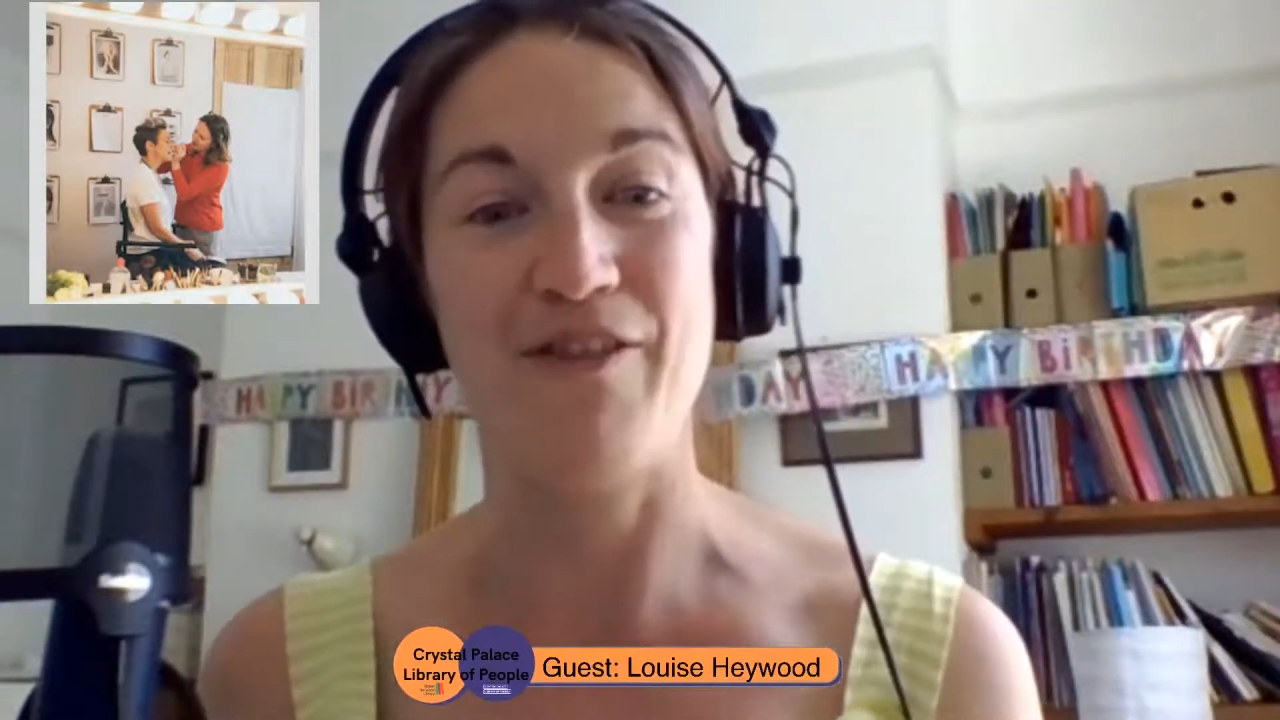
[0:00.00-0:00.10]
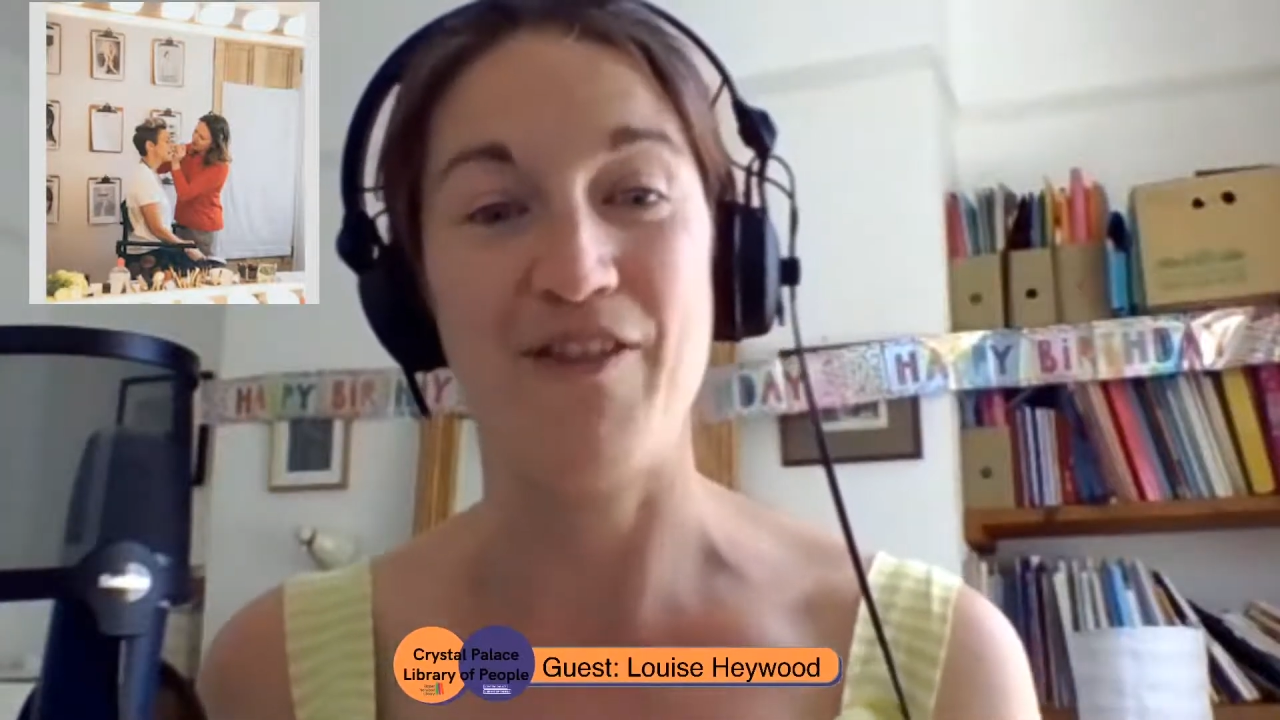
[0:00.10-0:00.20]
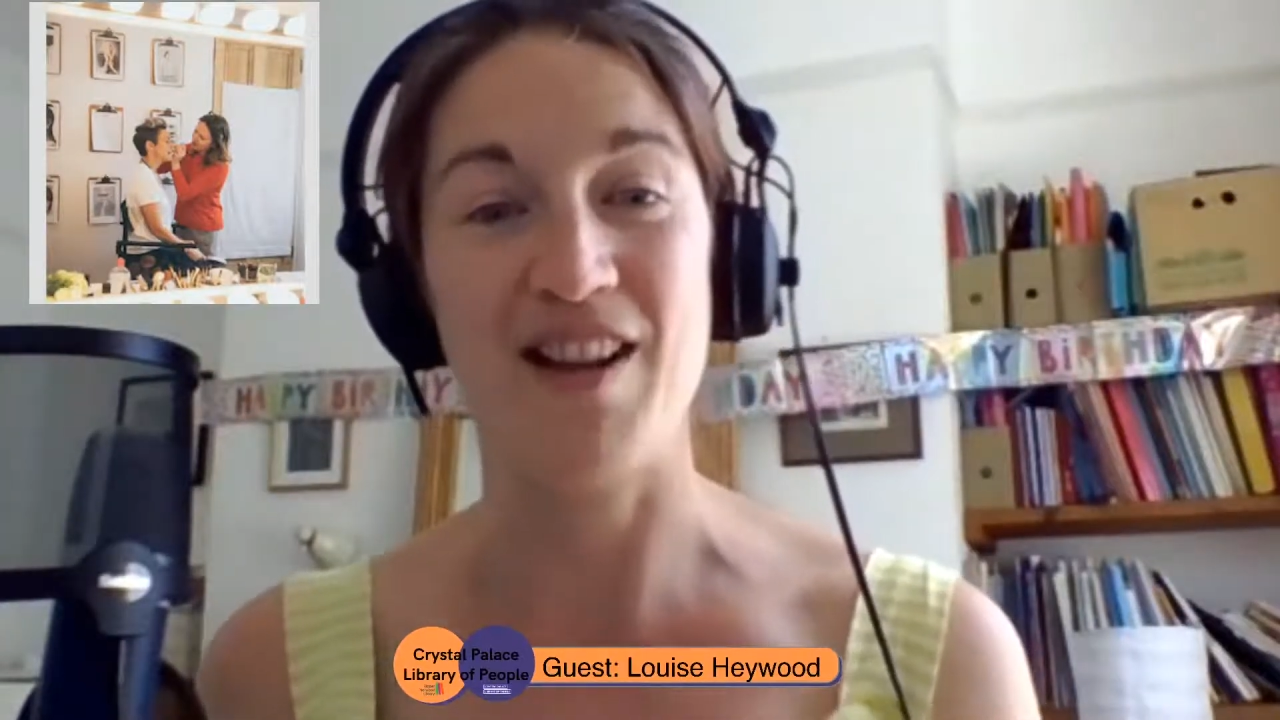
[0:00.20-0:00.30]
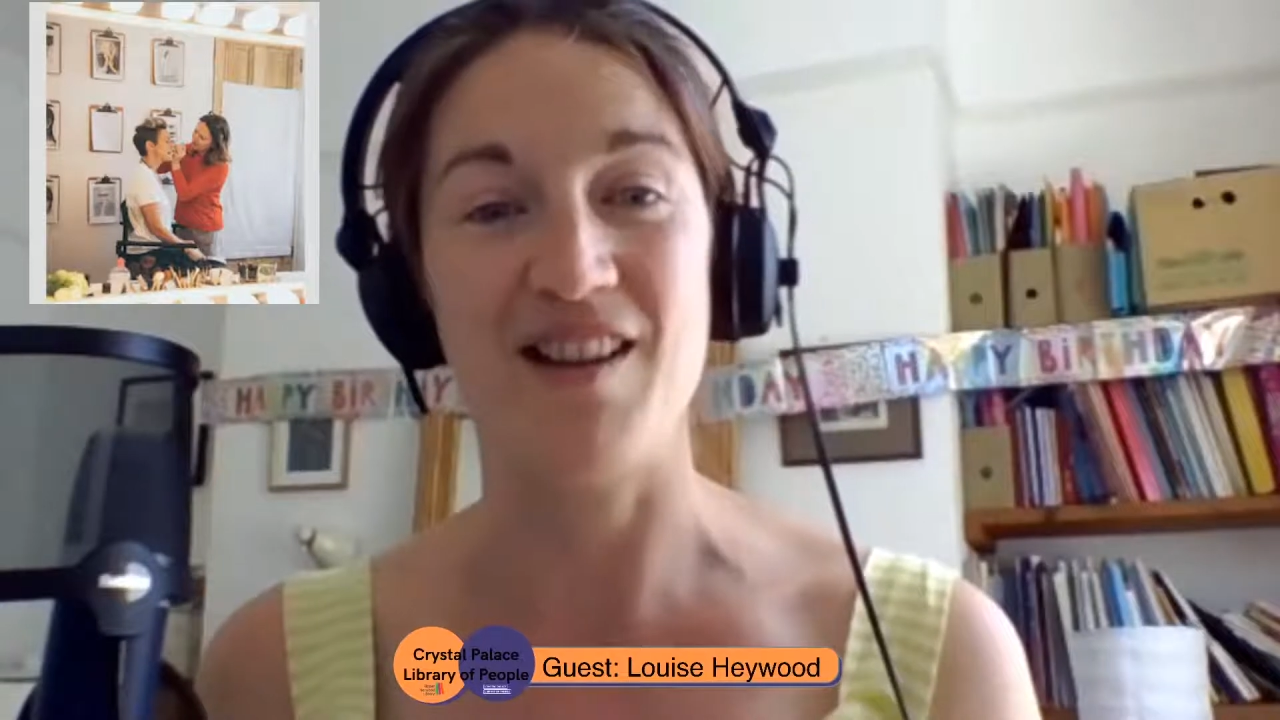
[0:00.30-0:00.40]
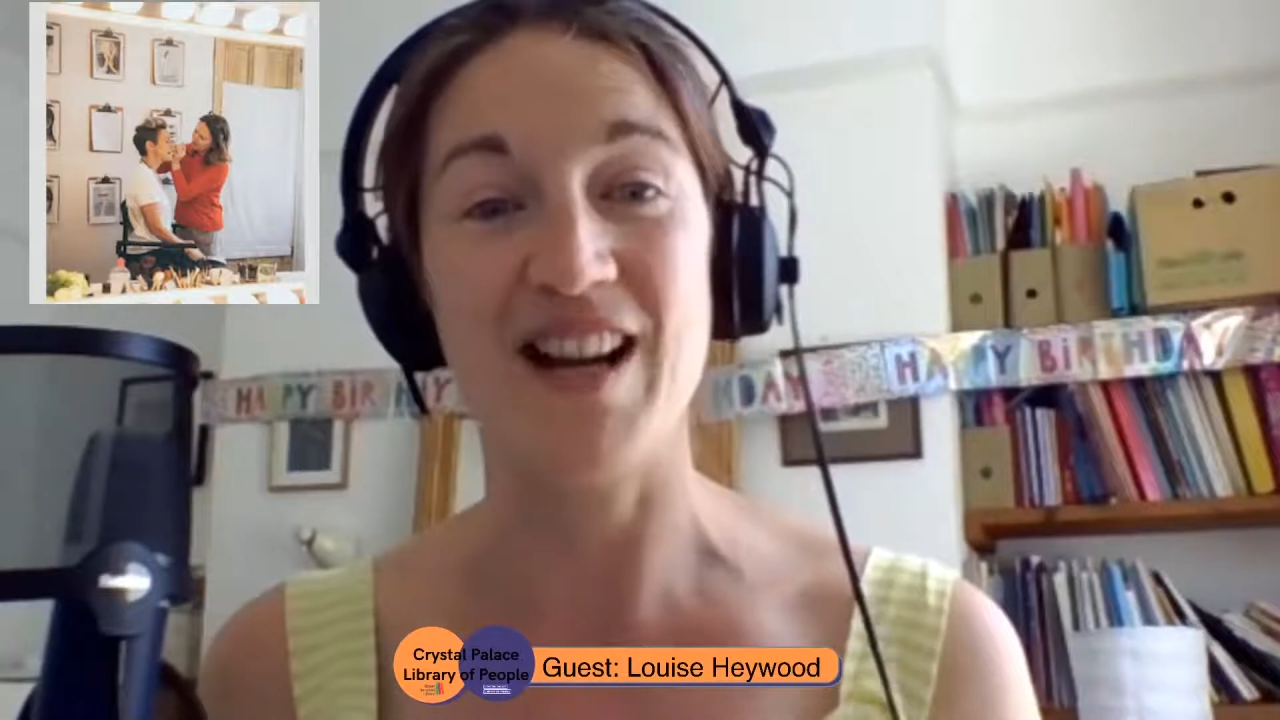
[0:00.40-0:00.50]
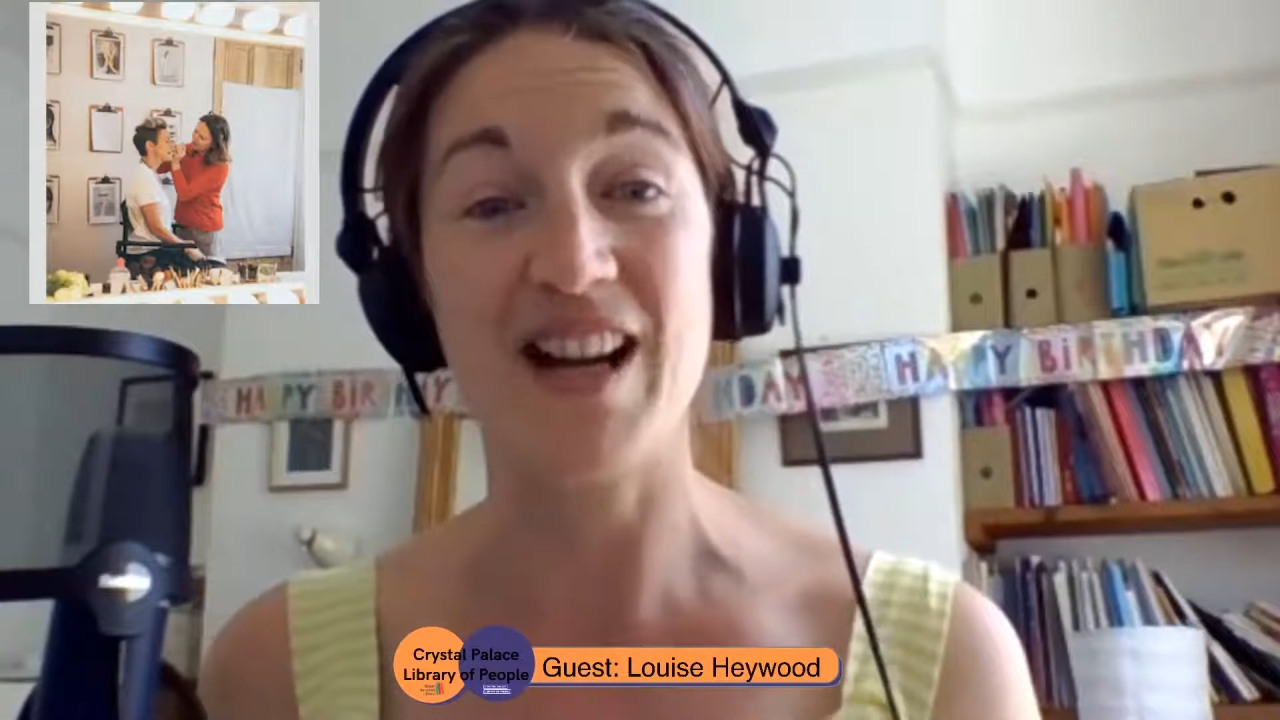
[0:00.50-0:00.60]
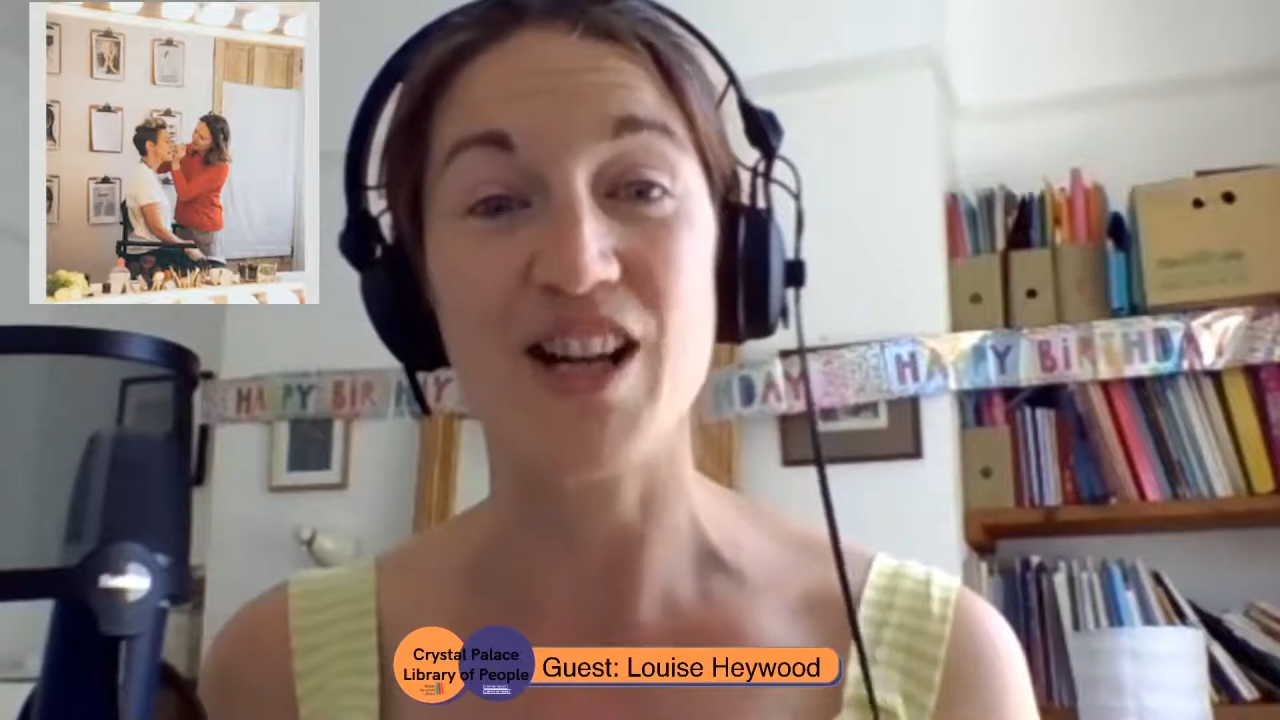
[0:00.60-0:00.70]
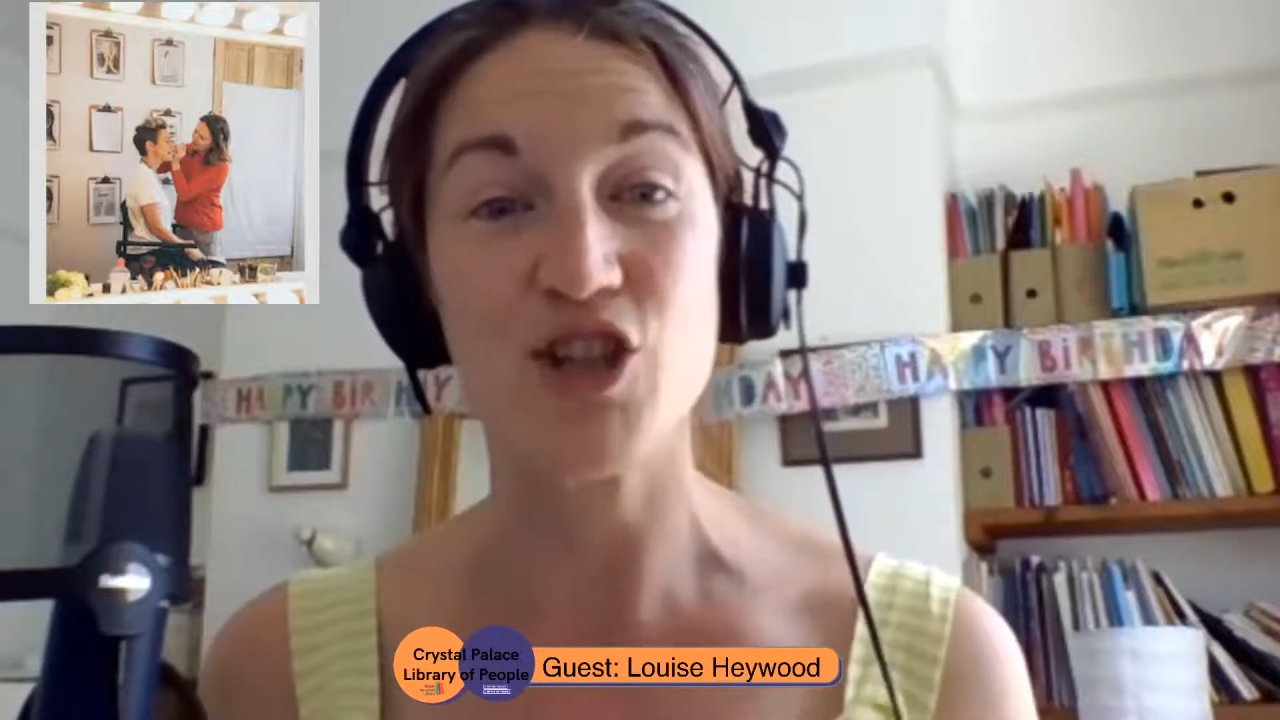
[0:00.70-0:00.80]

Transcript: I feel like